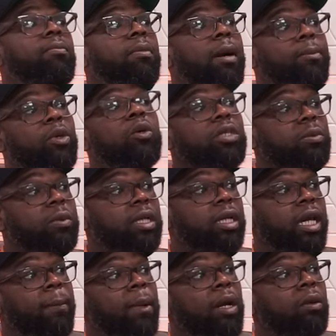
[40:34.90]
my, mucus plug
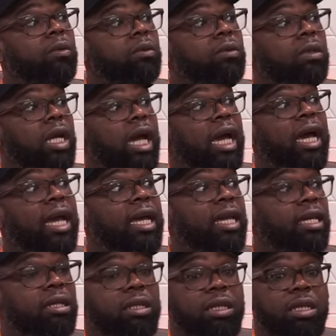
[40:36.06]
came out. Mm-hmm.
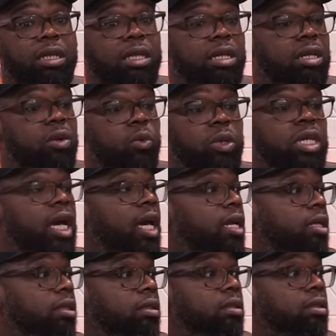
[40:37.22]
I we
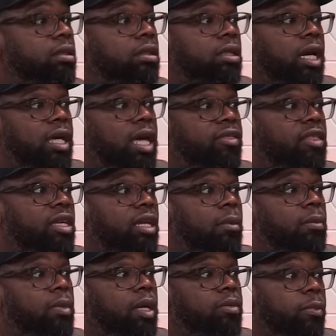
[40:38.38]
gotta. I, I think I'm
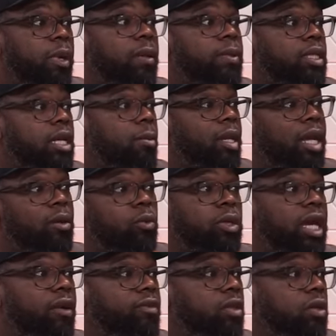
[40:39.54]
um, the baby's coming out. We
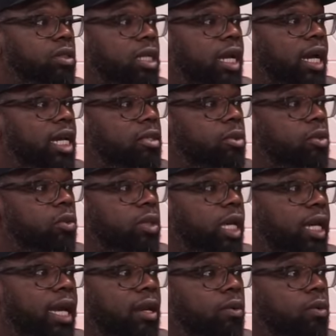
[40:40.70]
have to go to the hospital.
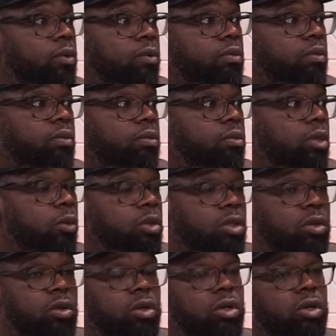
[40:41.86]
Like I don't know what's going